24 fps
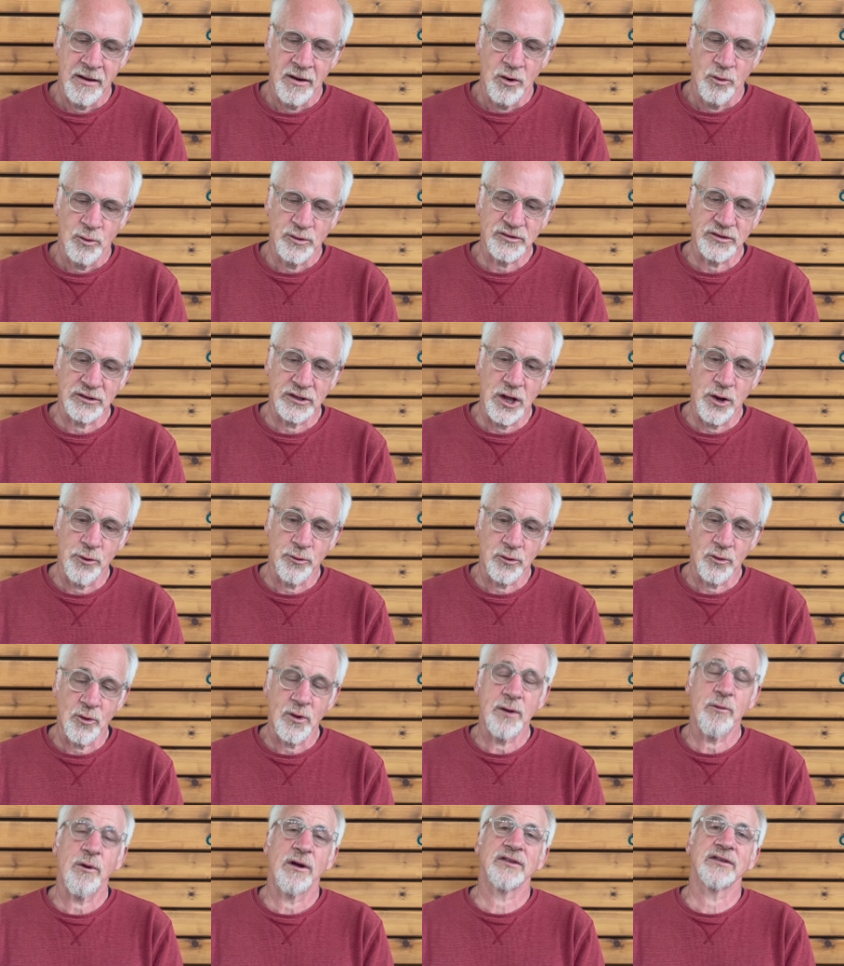was alone.
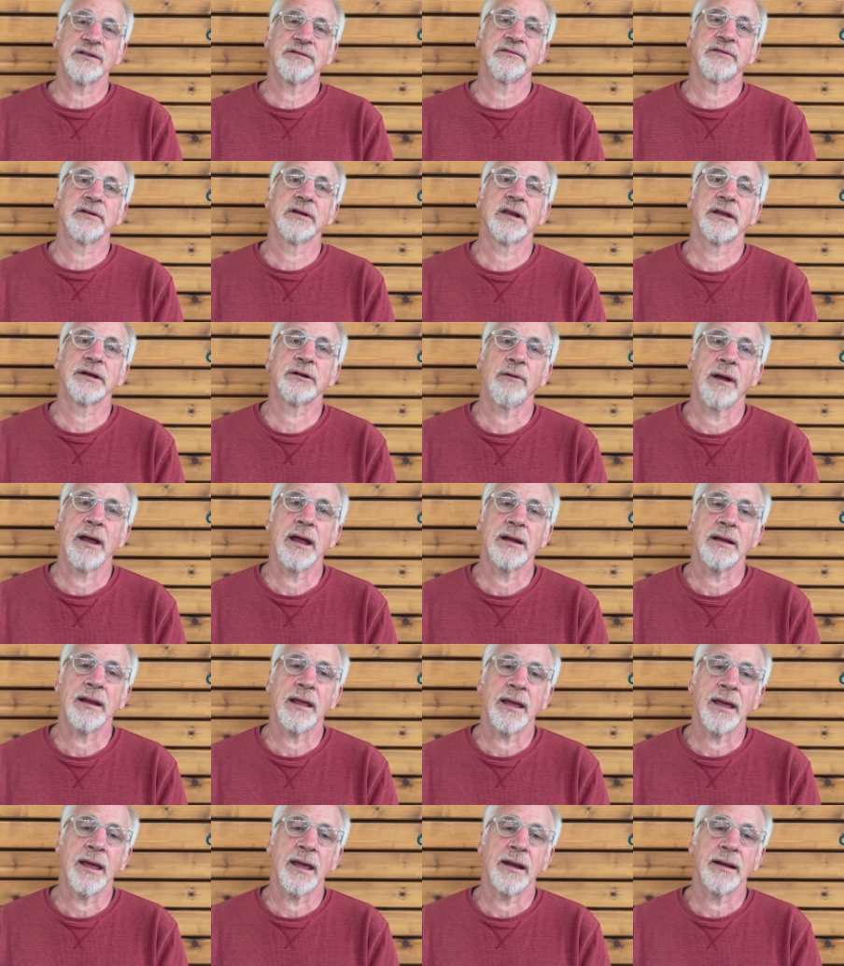Lori wasn't feeling great,
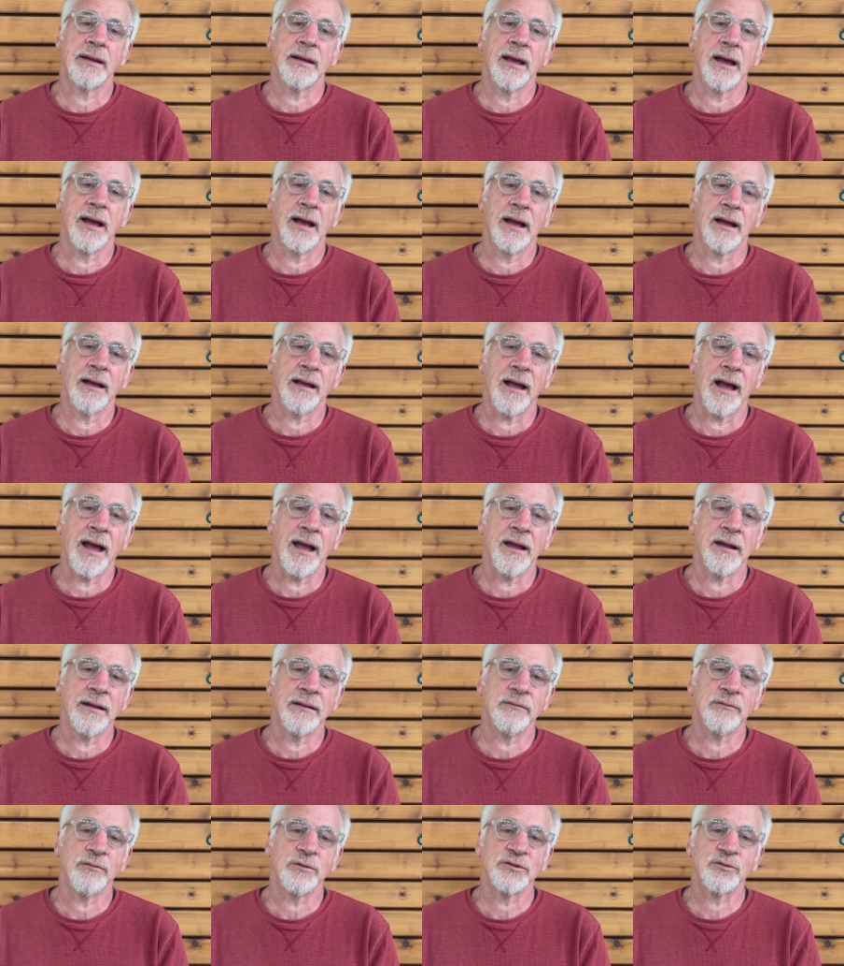and uh,
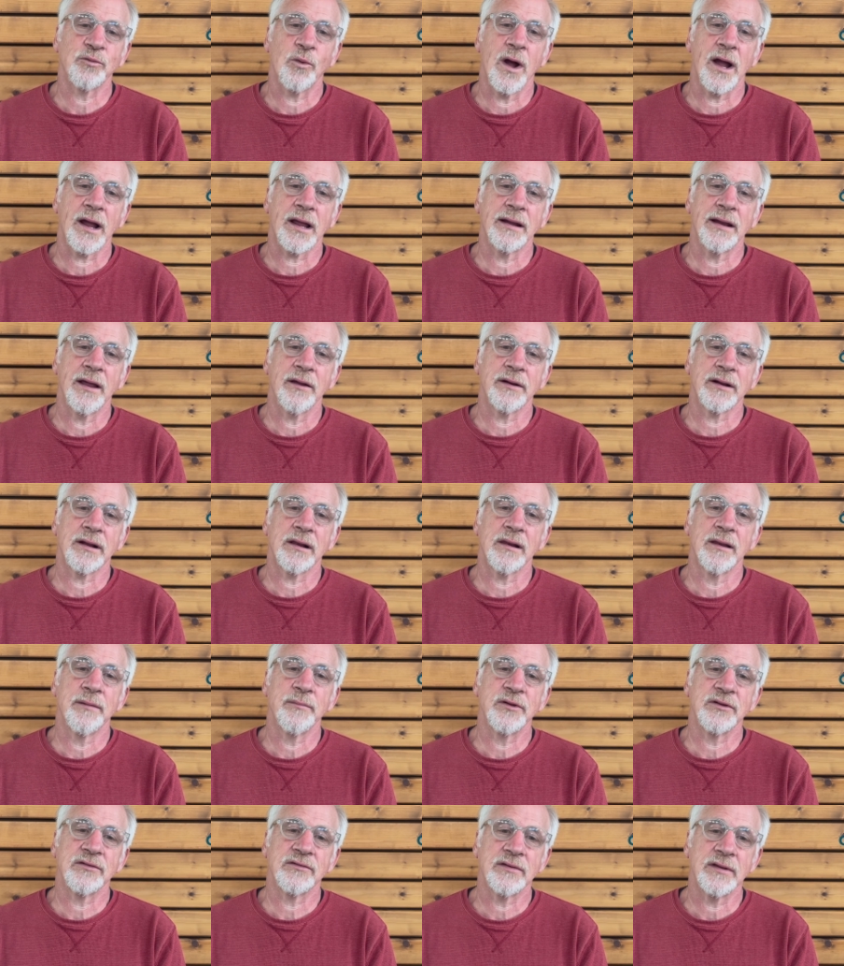I was walking down to
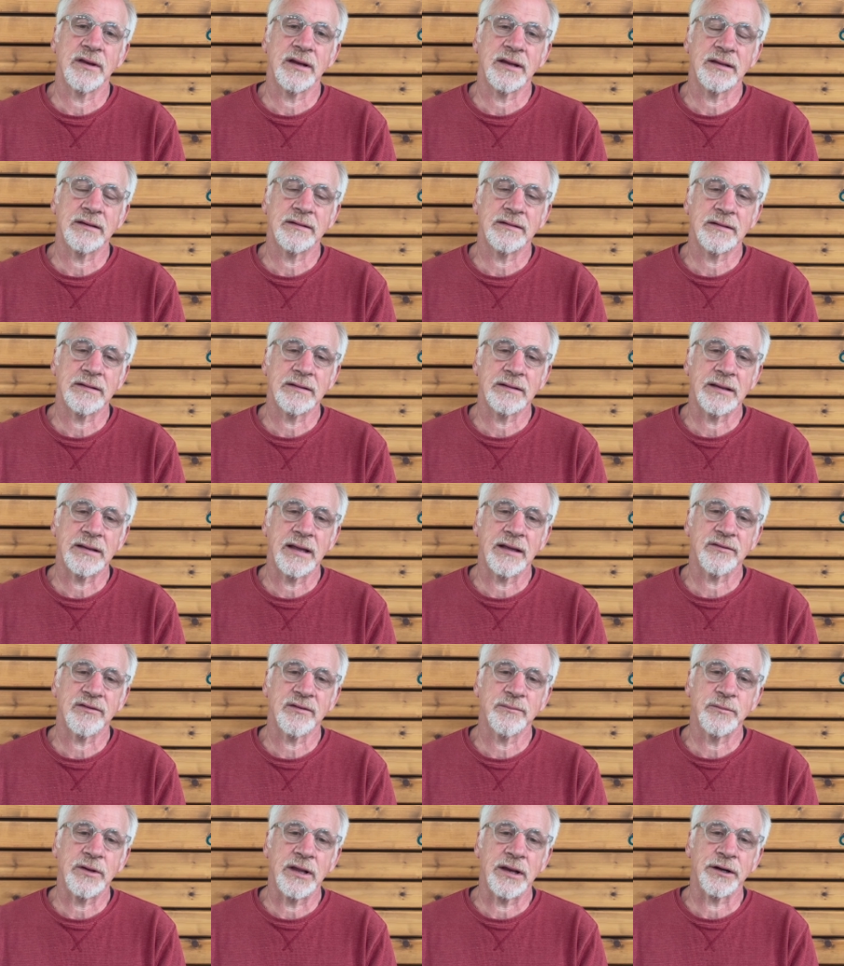Columbia City to get
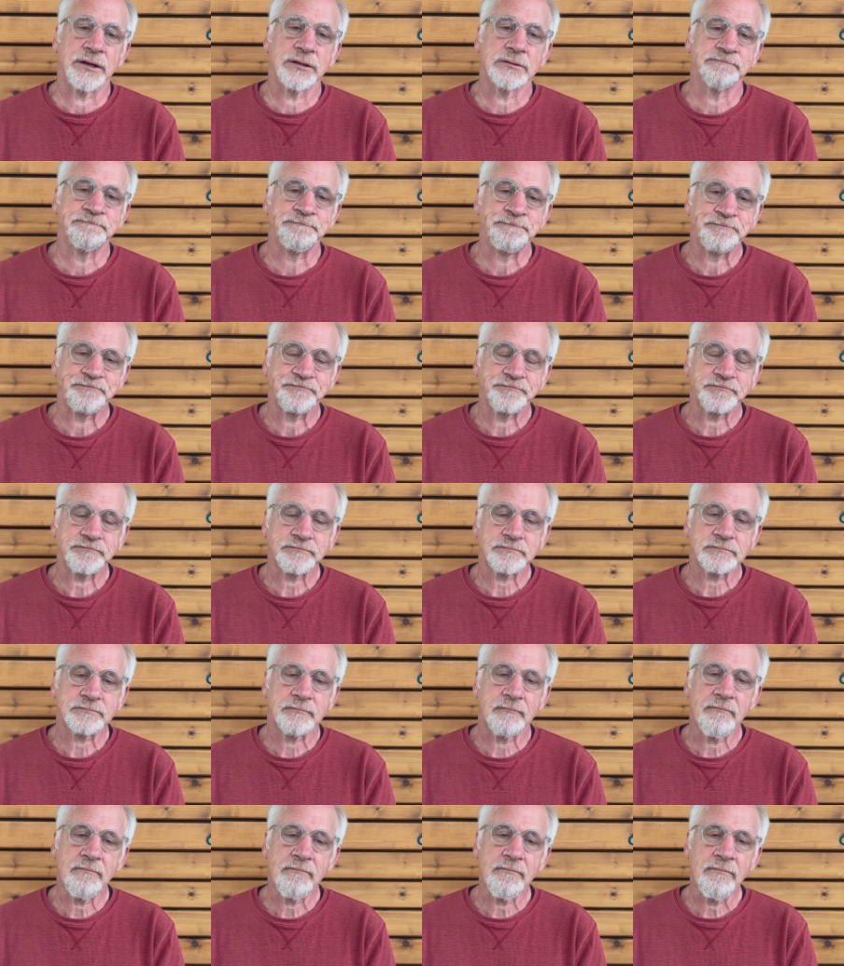some dinner.
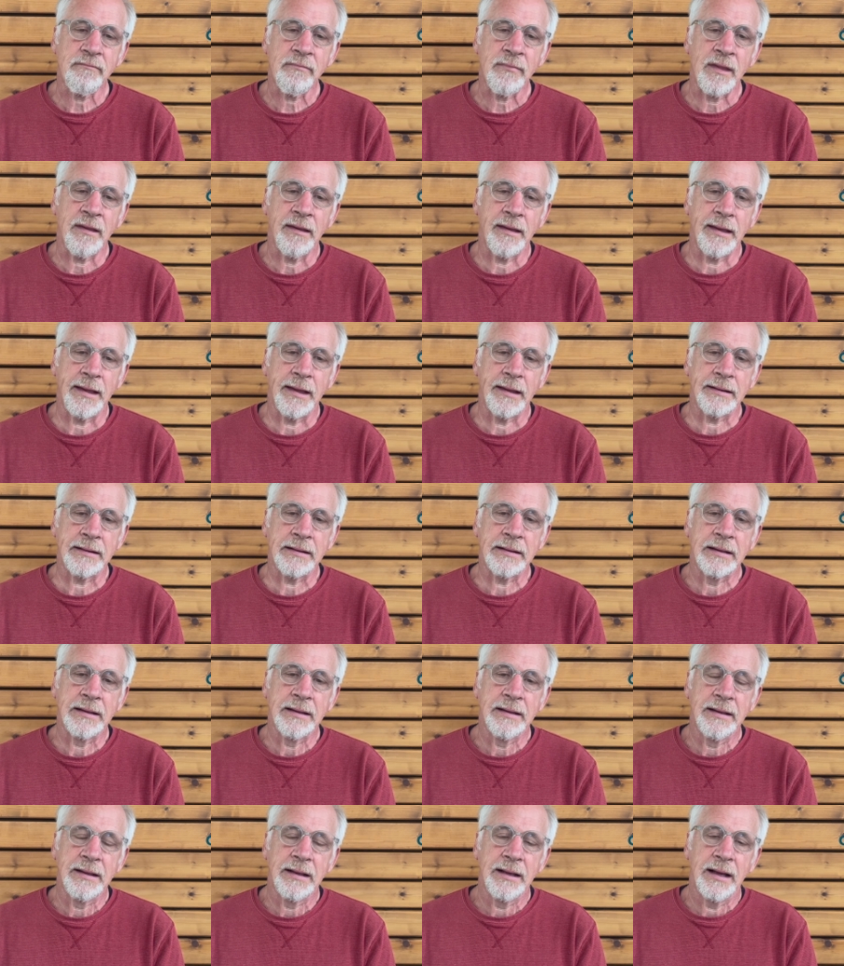And
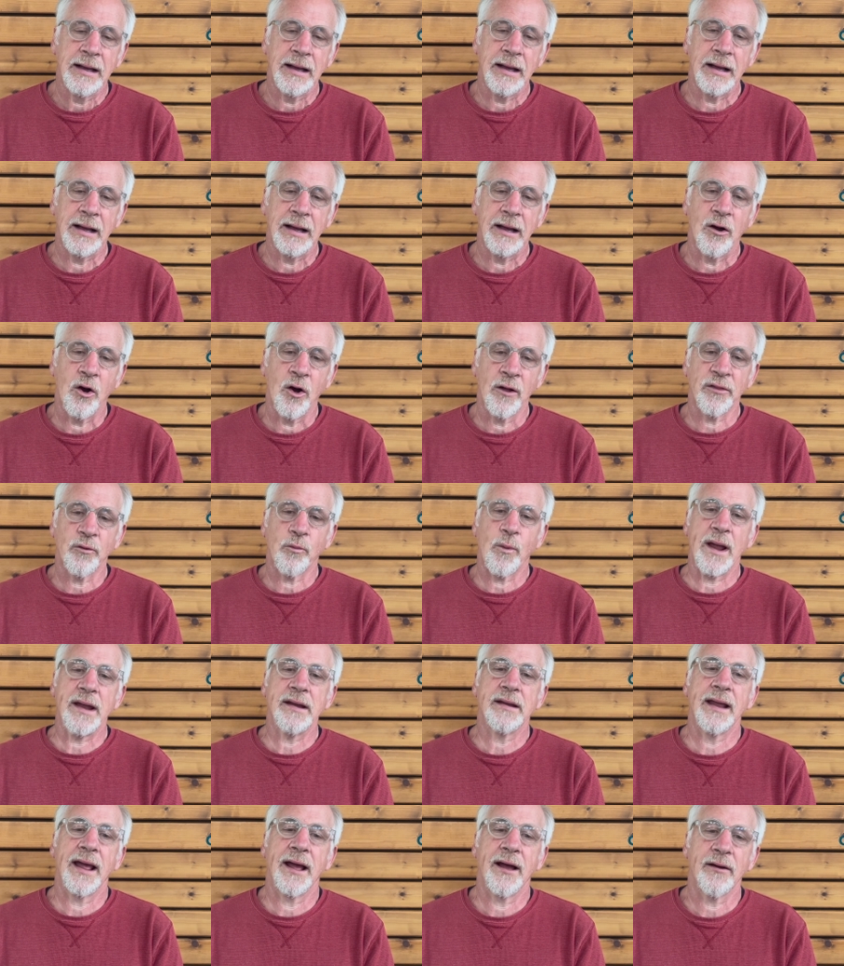uh, on the way
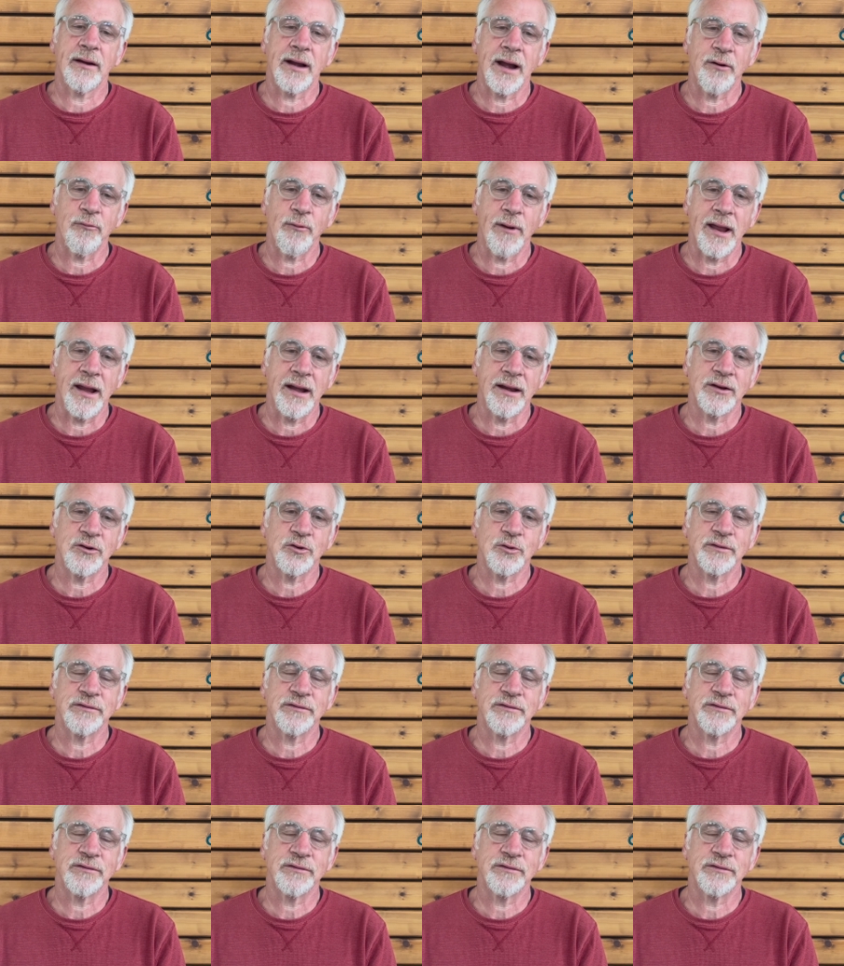down, I ran into a